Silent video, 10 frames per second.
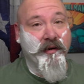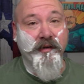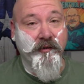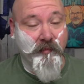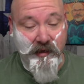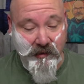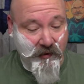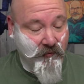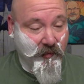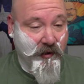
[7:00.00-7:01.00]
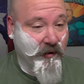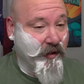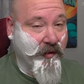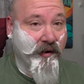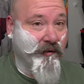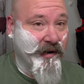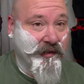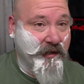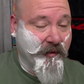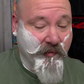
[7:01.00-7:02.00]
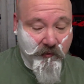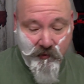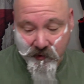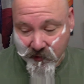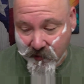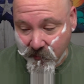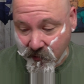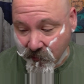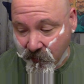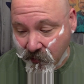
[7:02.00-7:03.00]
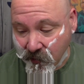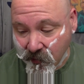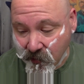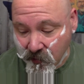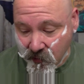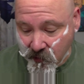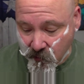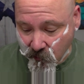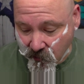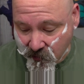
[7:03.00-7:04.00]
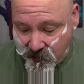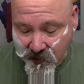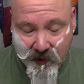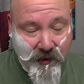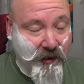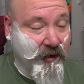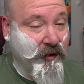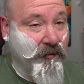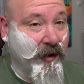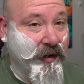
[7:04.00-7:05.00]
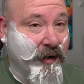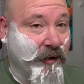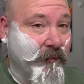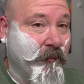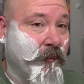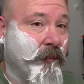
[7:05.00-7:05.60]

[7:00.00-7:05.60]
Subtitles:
got your base even better. I thought Grand Champion was it, but you are killing it right now.